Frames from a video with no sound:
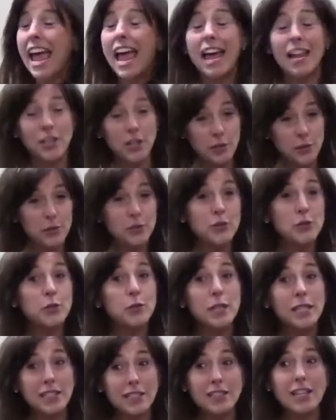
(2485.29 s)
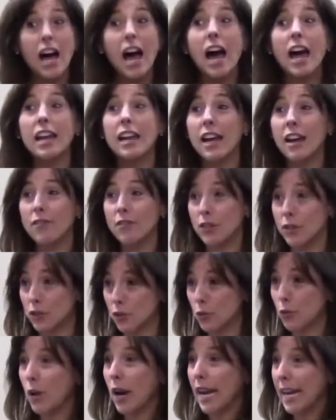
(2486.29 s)
and who's doing a lot of the
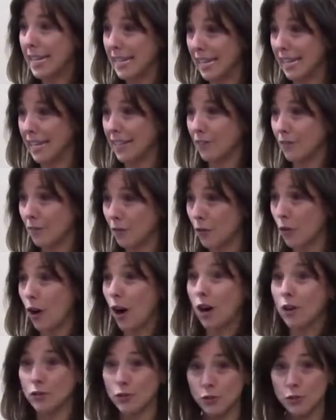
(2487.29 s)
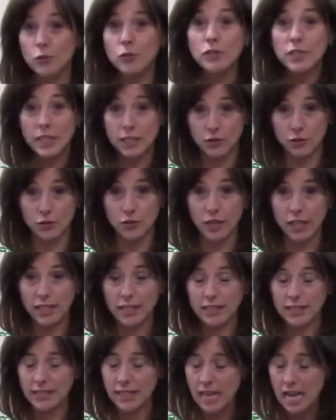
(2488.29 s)
training for our school
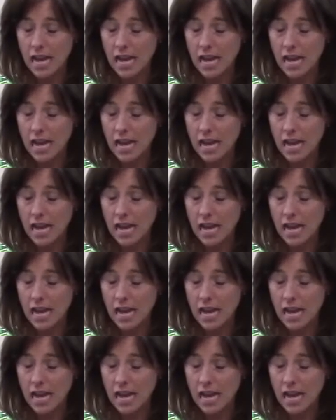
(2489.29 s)
districts,